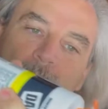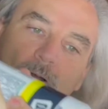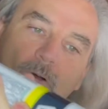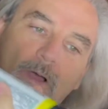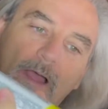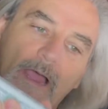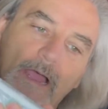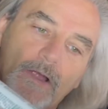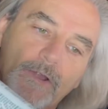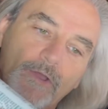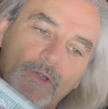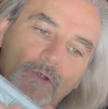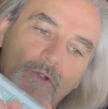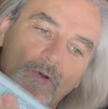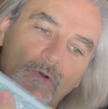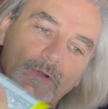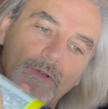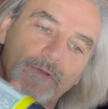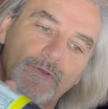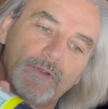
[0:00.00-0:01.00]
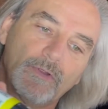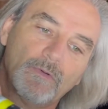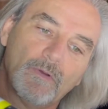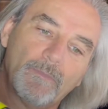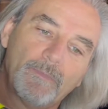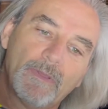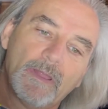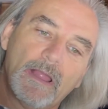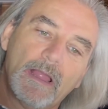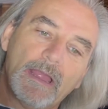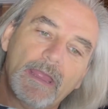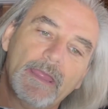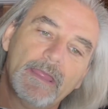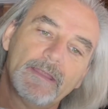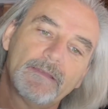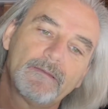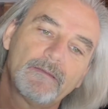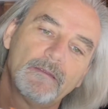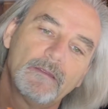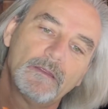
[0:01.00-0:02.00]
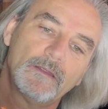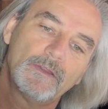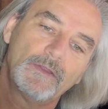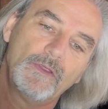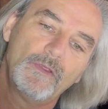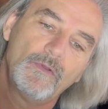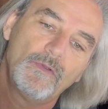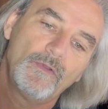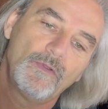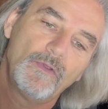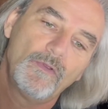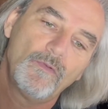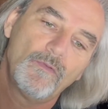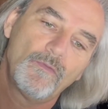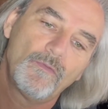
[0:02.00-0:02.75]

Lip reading: how you're going to apply it, you